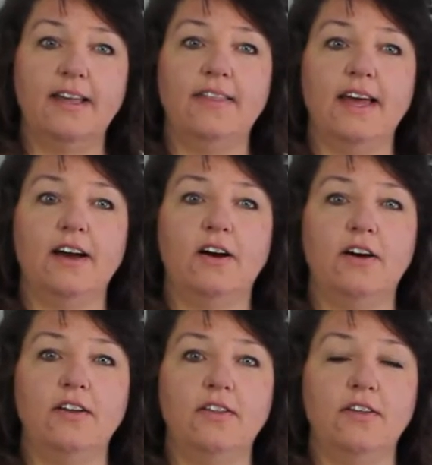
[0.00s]
that
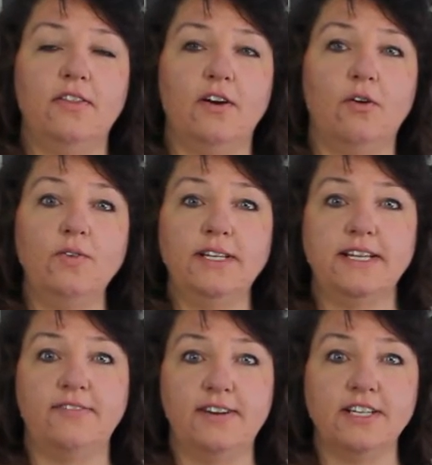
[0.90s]
the only
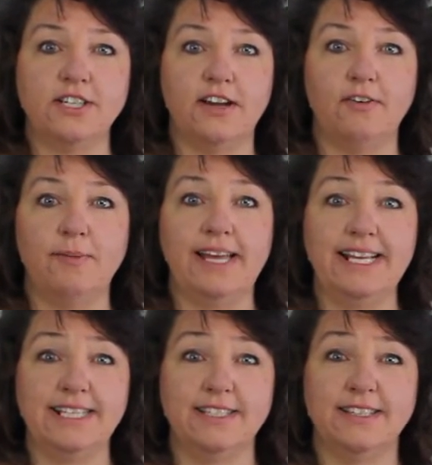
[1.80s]
definition of them
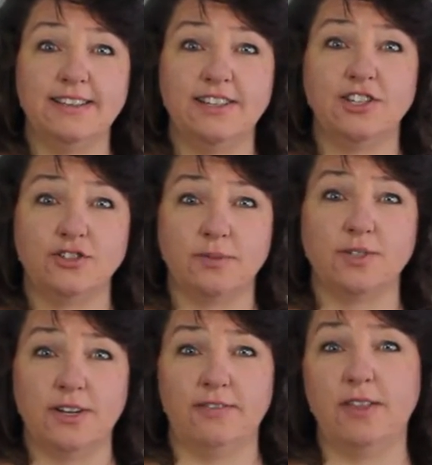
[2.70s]
is the
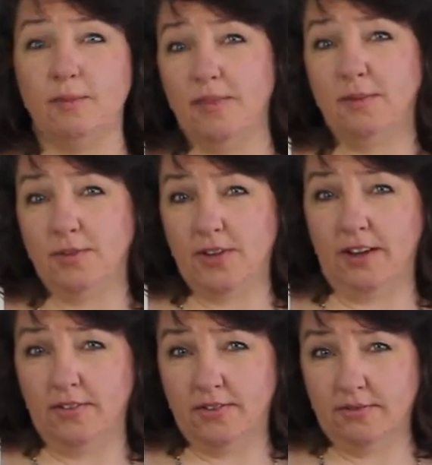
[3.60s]
description of them
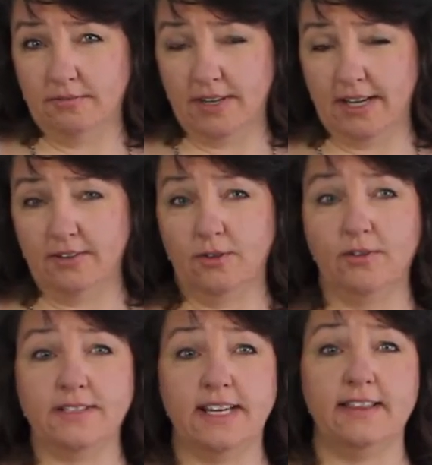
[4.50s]
themselves. Okay, so
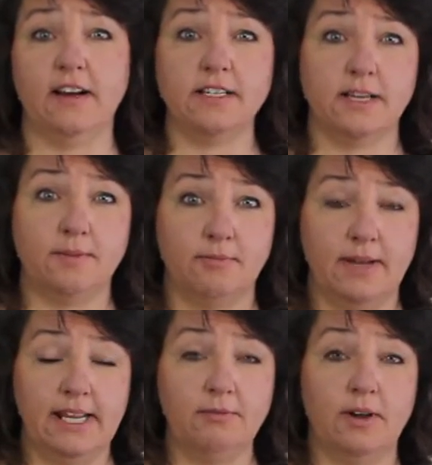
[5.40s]
if we say the concept of
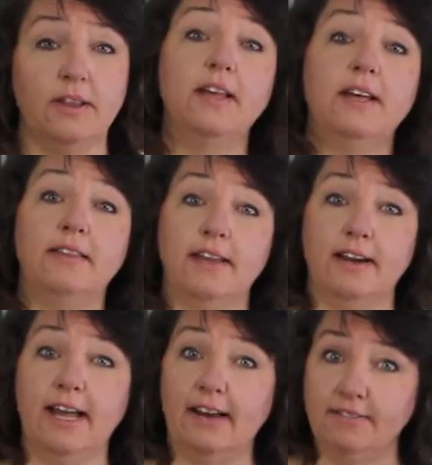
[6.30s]
money, well, then
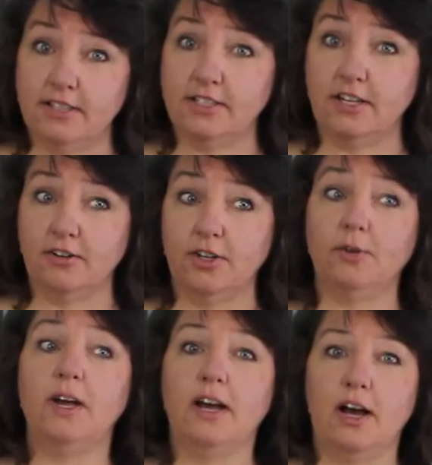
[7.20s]
I have to tell
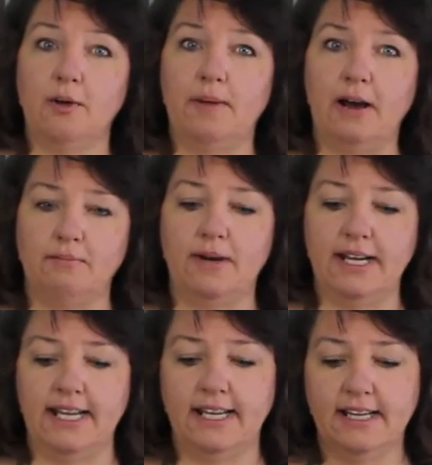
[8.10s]
you about
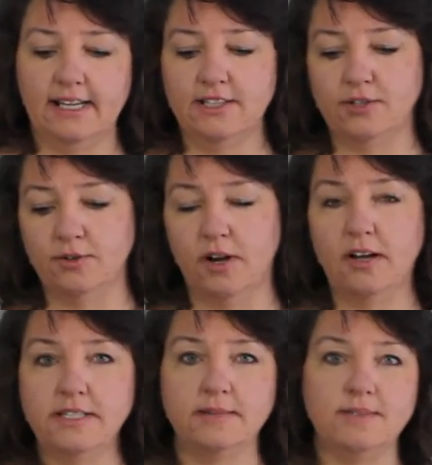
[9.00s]
money. So
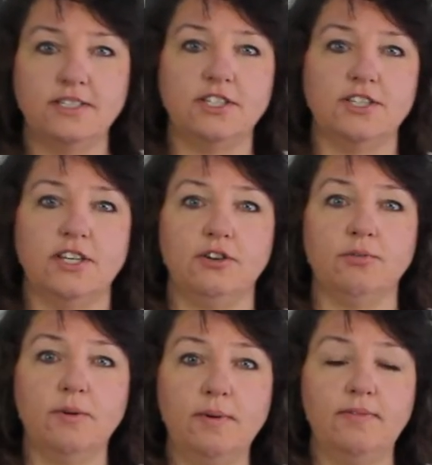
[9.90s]
concepts is just the
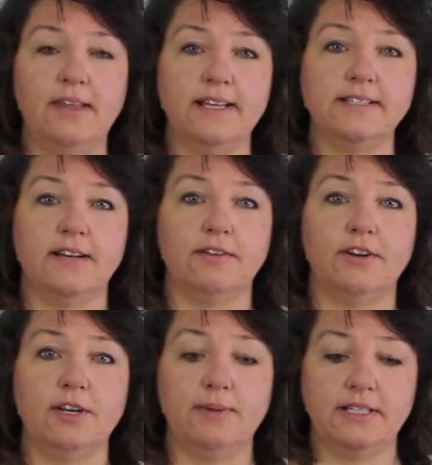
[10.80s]
group of things that are
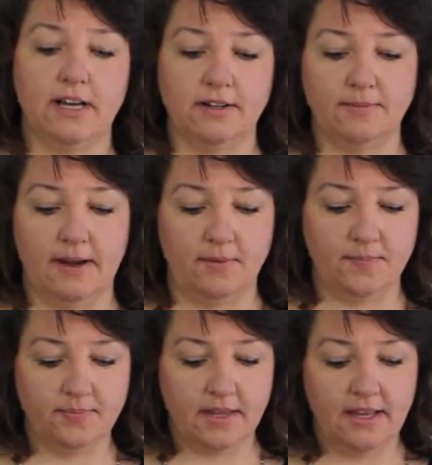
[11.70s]
going to be talked about.